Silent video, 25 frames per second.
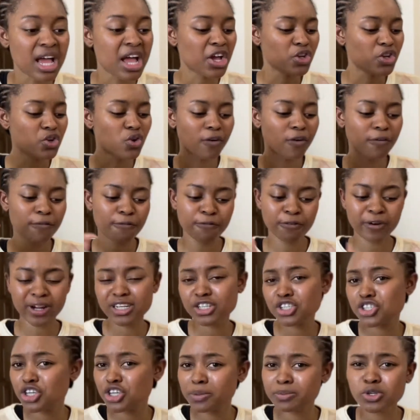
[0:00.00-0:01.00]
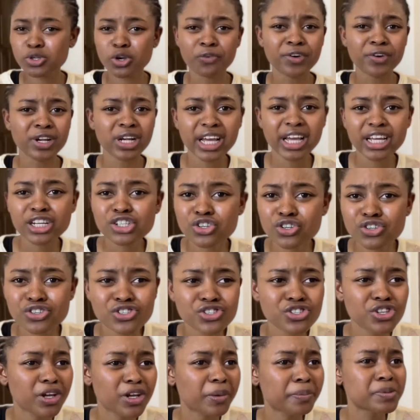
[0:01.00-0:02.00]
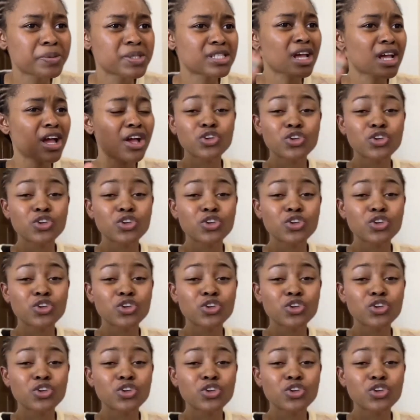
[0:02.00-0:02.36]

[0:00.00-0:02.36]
your friendships, your relationships,